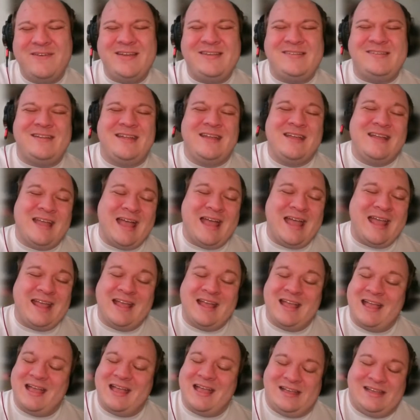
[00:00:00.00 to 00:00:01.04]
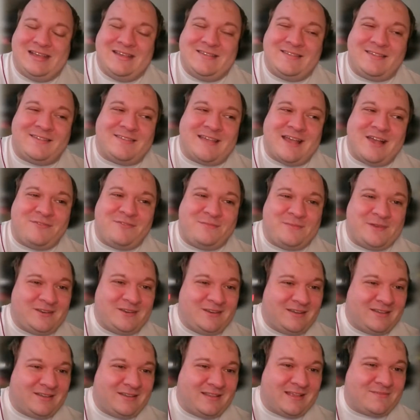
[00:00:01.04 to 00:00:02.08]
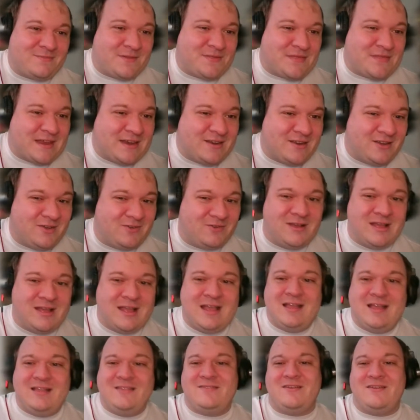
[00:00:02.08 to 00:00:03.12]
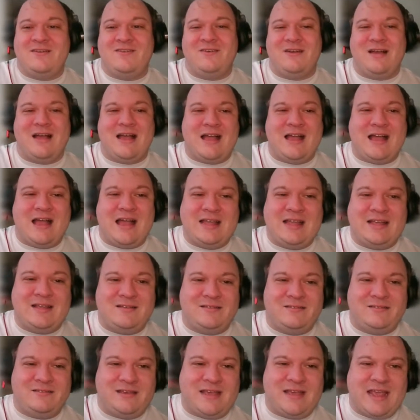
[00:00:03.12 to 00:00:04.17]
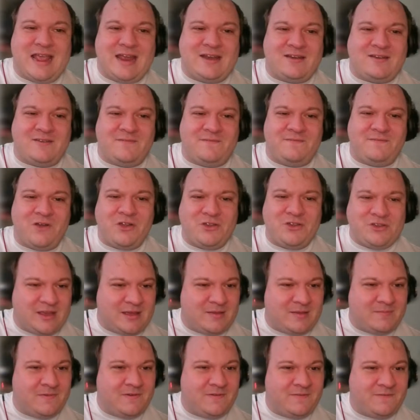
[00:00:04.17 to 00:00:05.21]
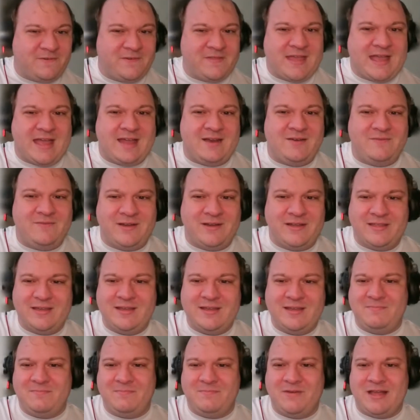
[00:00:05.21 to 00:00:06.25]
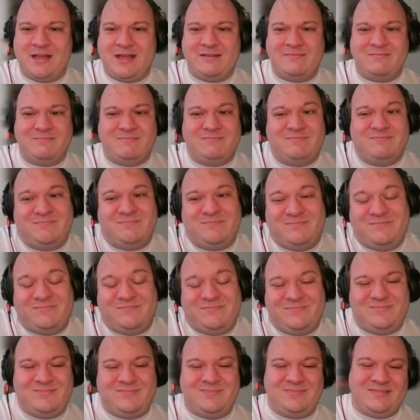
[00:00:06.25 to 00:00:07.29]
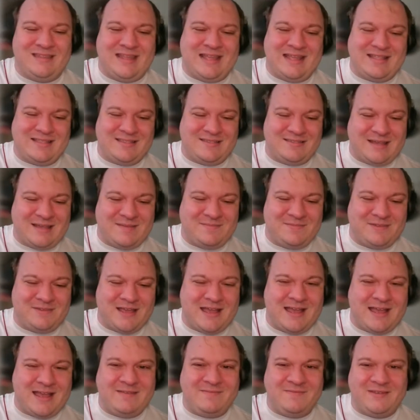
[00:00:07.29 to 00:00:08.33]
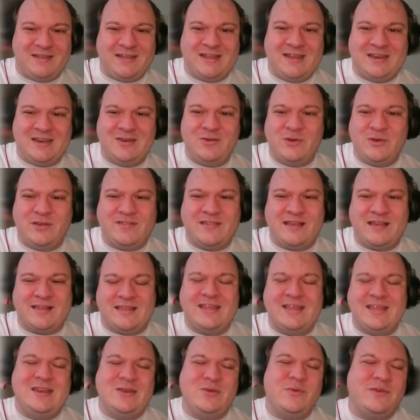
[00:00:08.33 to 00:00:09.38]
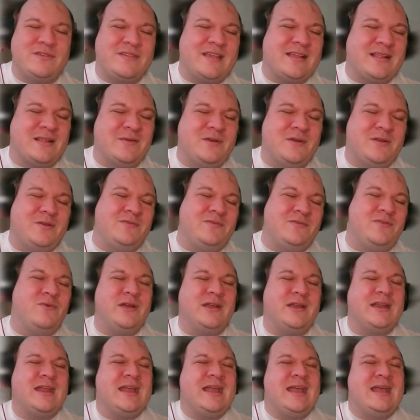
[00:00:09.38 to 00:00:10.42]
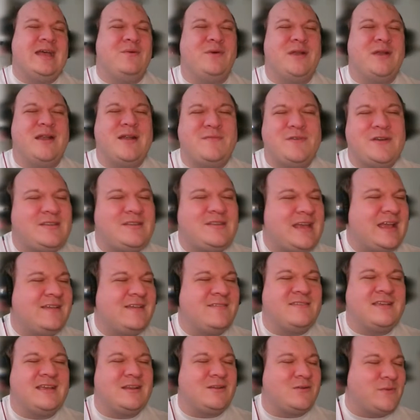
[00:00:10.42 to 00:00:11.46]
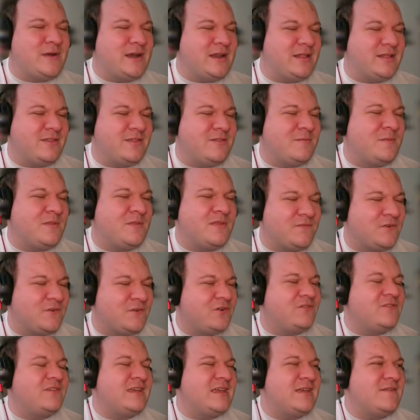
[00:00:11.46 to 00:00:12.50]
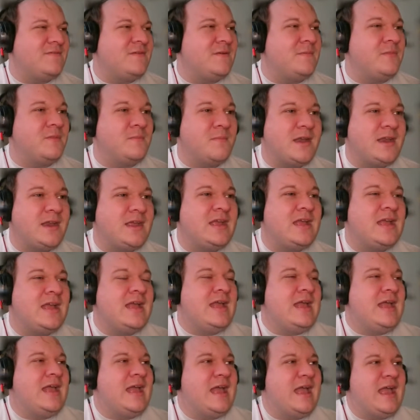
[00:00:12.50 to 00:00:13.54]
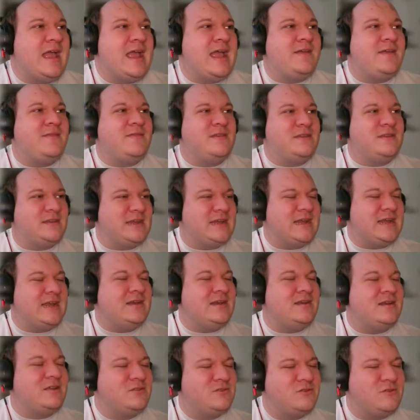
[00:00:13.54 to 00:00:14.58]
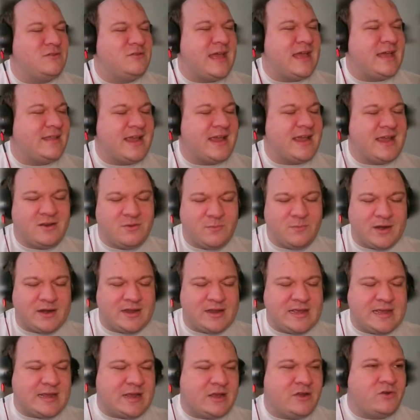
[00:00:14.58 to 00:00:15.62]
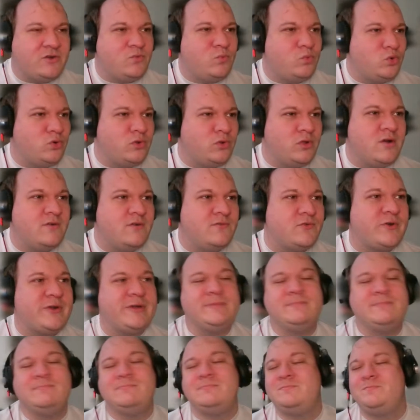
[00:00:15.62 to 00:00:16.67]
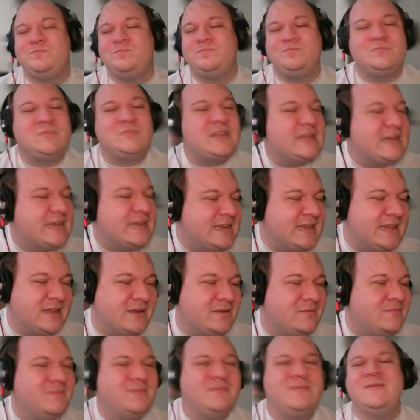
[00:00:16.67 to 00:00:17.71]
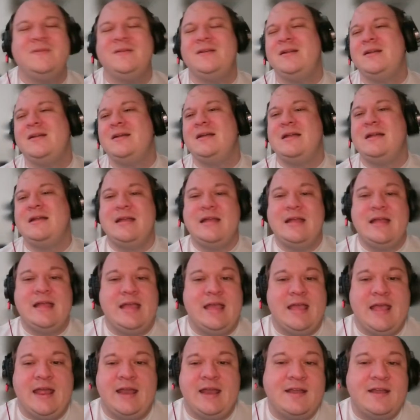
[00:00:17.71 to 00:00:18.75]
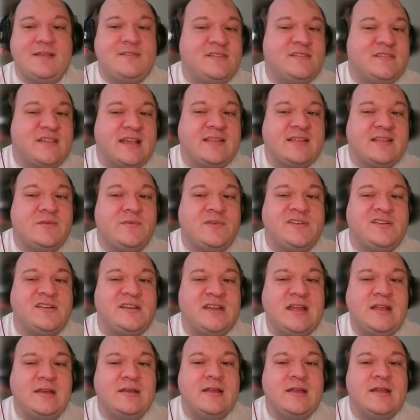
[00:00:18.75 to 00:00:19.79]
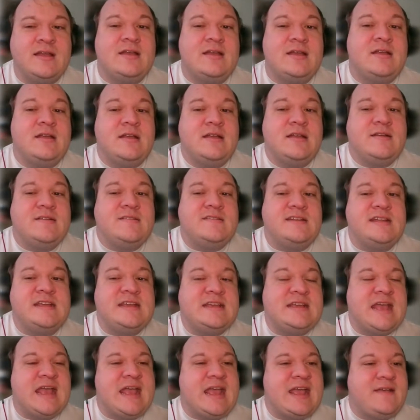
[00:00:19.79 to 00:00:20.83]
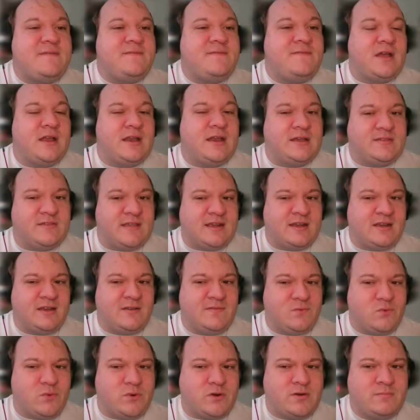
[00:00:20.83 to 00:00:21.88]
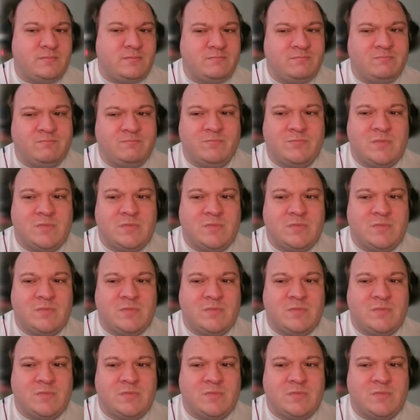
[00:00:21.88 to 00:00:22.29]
which, hey, he's a salesman. That's what they do. So I can't fault him for that, really. But at the same time, he knew exactly what he was doing. Whatever it takes to get Queen Elizabeth I to give him the money and the deed to that land where he could rule over it, he did. And that's exactly what she did. She gave an executive order